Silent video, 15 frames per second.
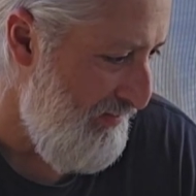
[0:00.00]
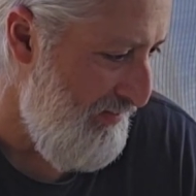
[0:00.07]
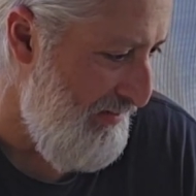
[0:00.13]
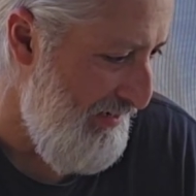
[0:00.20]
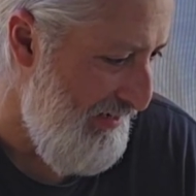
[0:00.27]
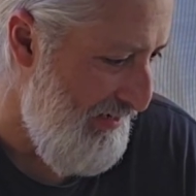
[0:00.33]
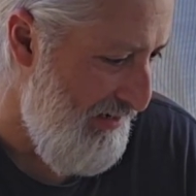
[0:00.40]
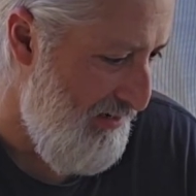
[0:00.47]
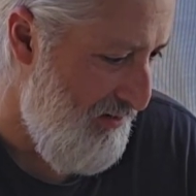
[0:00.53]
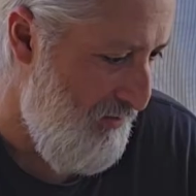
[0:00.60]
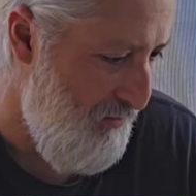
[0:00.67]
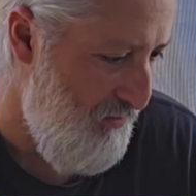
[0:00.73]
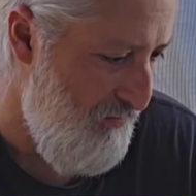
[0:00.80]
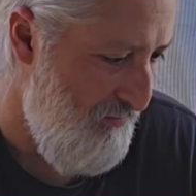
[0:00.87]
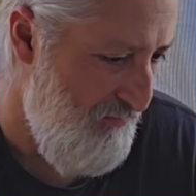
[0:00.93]

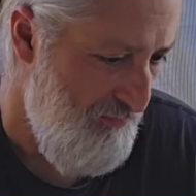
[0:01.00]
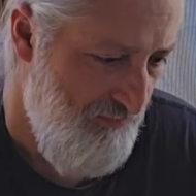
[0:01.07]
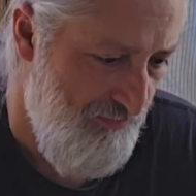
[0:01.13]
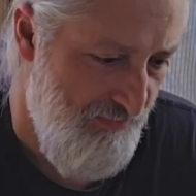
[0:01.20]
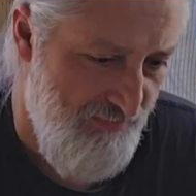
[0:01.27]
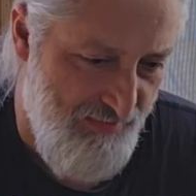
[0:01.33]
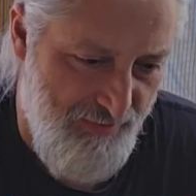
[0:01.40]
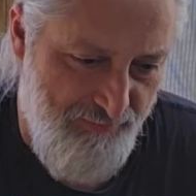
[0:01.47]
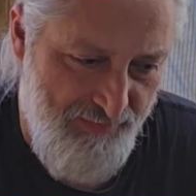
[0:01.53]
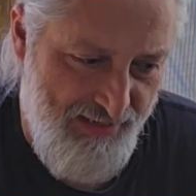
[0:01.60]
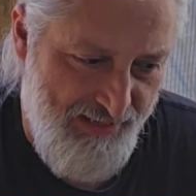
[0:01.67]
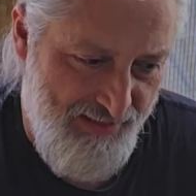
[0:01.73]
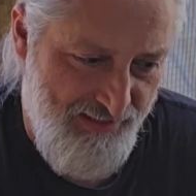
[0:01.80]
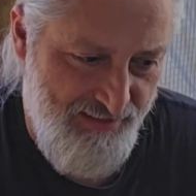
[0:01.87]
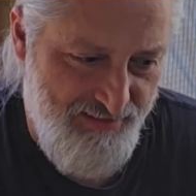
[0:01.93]
Now, am I
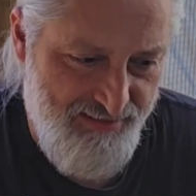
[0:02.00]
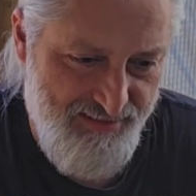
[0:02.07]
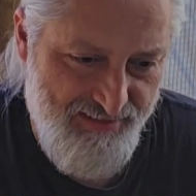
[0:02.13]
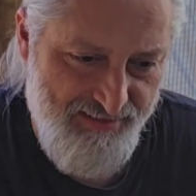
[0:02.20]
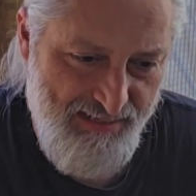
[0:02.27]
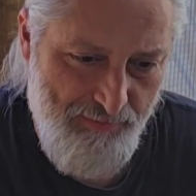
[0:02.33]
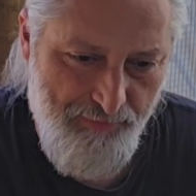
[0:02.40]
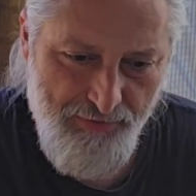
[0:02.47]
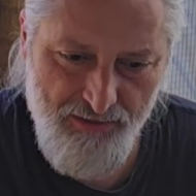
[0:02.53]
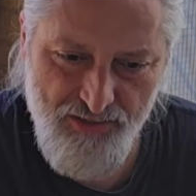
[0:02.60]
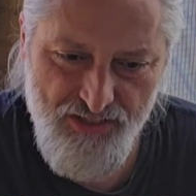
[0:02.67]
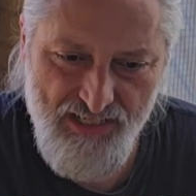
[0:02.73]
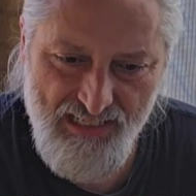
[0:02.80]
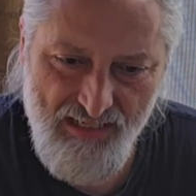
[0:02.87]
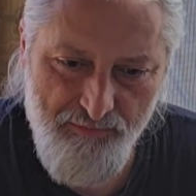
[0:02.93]
gonna step on
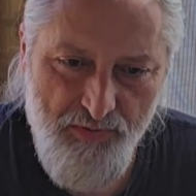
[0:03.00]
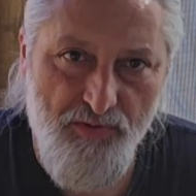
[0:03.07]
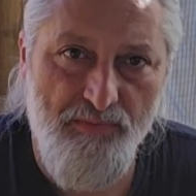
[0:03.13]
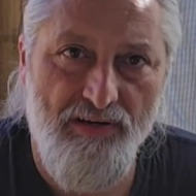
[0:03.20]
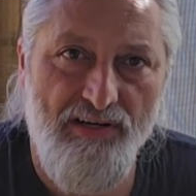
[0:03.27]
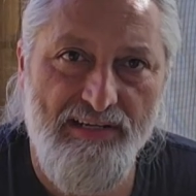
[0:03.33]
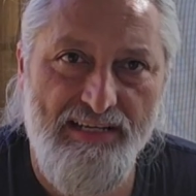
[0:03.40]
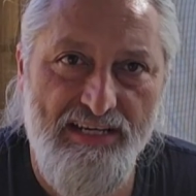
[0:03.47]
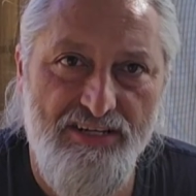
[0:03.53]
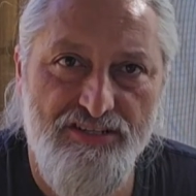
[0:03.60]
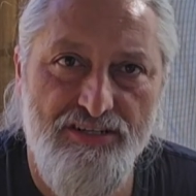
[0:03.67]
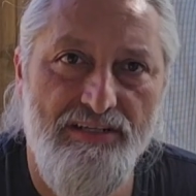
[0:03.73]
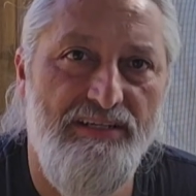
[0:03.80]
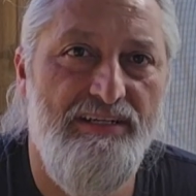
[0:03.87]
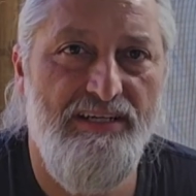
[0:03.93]
chicken poop on
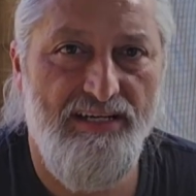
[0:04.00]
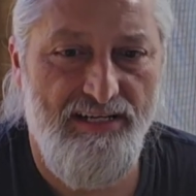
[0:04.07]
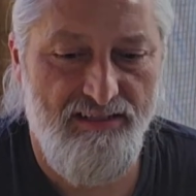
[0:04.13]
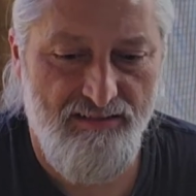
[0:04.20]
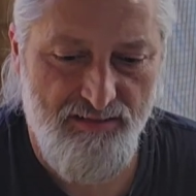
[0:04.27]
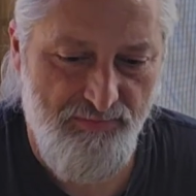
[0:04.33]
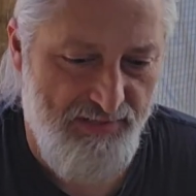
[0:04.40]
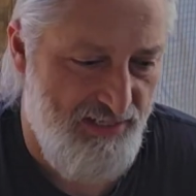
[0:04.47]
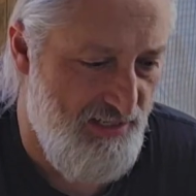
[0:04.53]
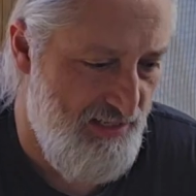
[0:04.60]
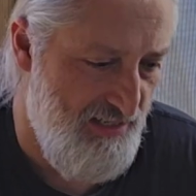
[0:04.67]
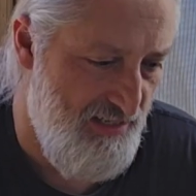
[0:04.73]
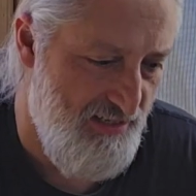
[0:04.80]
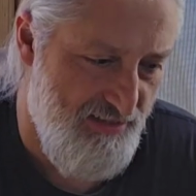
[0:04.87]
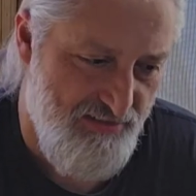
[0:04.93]
occasion? Yes,
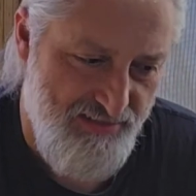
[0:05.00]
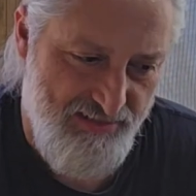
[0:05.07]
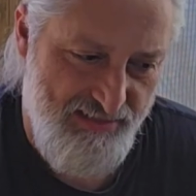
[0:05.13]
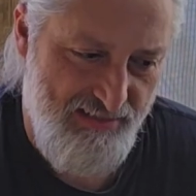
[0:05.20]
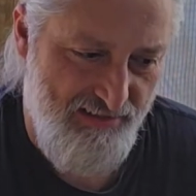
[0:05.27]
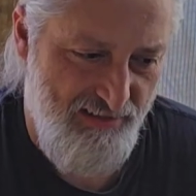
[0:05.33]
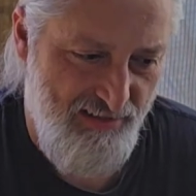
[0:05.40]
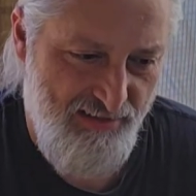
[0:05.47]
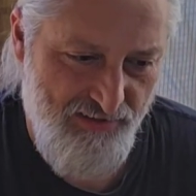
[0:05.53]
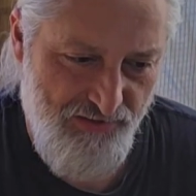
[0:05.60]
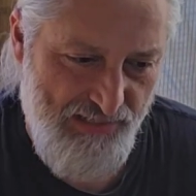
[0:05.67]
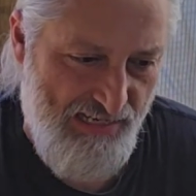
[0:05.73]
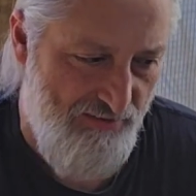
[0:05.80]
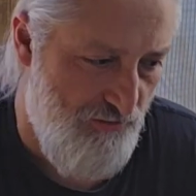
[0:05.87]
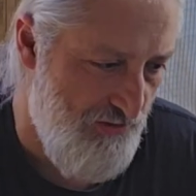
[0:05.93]
because
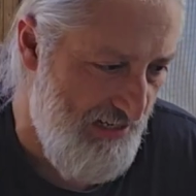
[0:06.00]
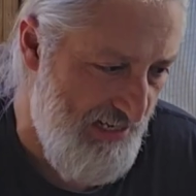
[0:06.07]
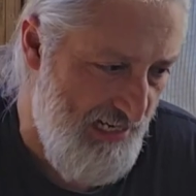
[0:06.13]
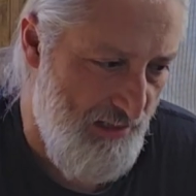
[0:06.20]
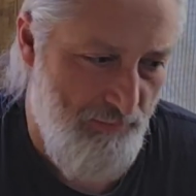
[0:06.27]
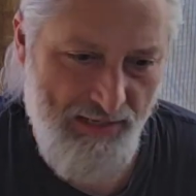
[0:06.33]
you have organic